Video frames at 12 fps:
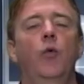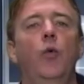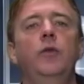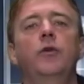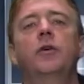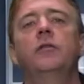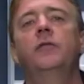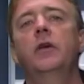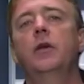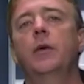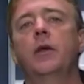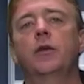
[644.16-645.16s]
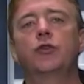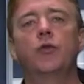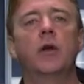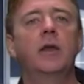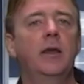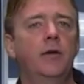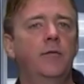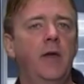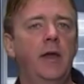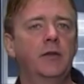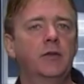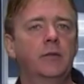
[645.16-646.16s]
When you're configuring a trunk
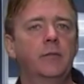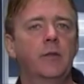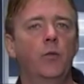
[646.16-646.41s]
interface,